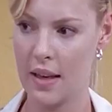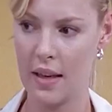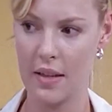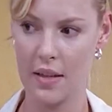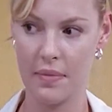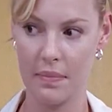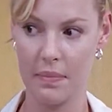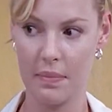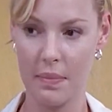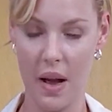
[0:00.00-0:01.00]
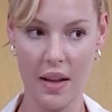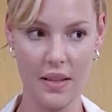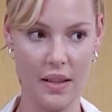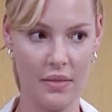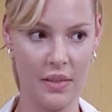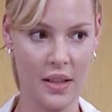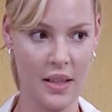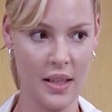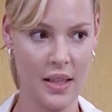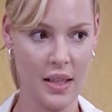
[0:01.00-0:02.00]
results surprisingly had two bars. The